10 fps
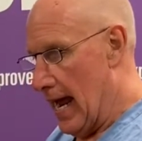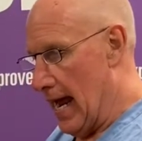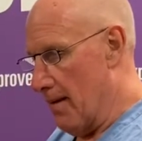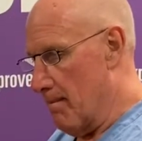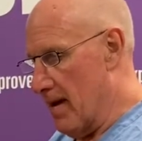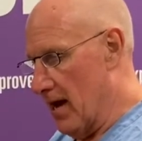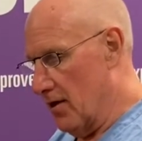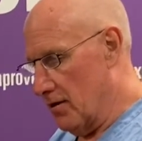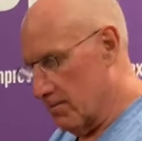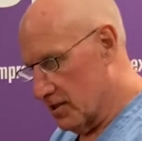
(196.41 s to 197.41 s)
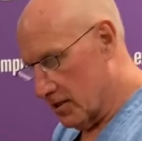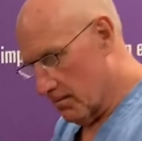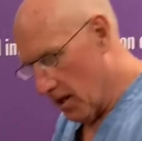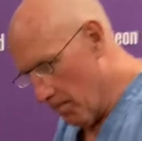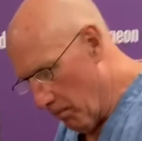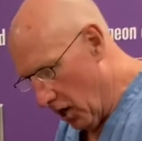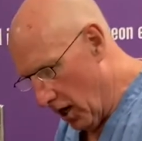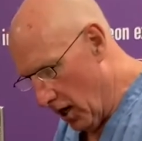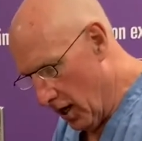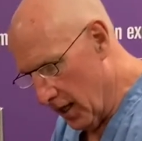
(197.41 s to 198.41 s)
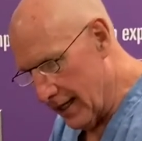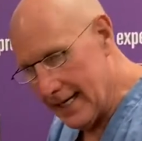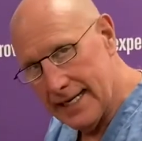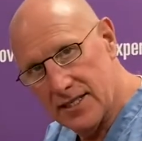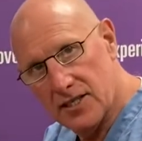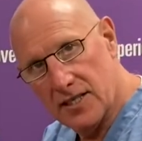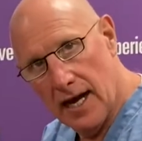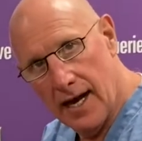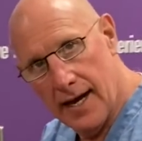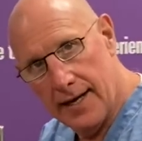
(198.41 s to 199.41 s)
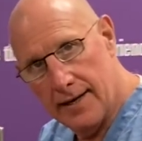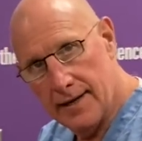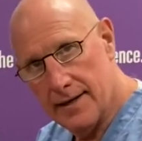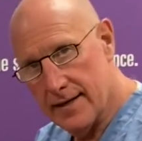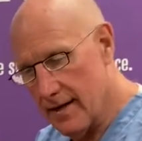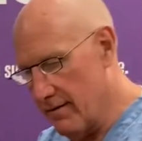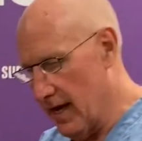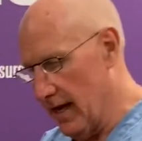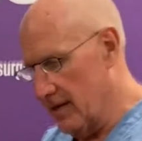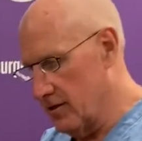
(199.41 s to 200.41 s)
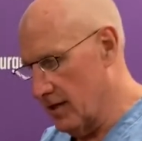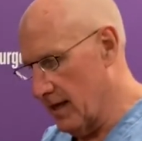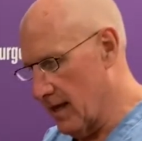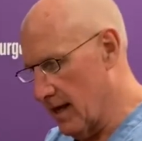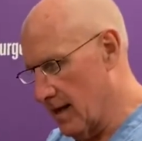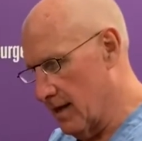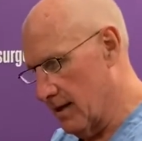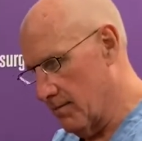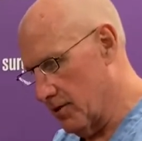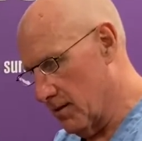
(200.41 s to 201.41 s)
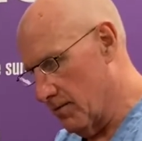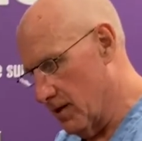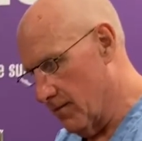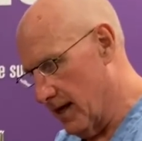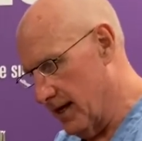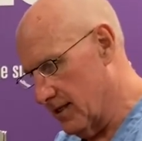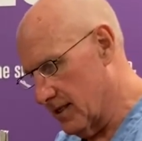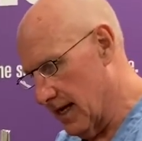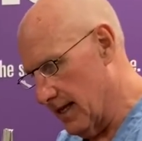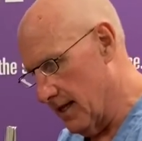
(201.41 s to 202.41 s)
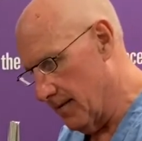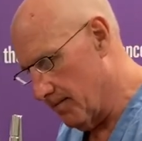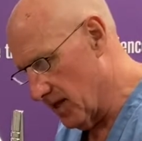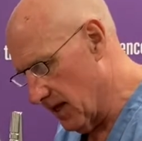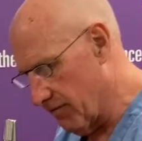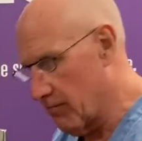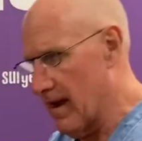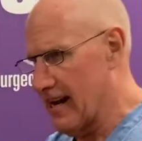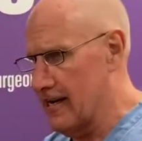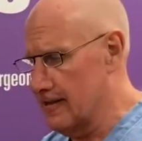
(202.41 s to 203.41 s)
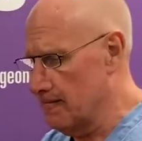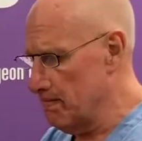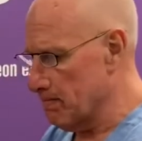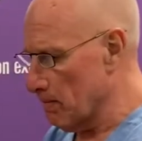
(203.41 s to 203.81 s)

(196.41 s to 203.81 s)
and mount the ball inside of that. Did you get that there? Put the ball right inside the lift mechanism.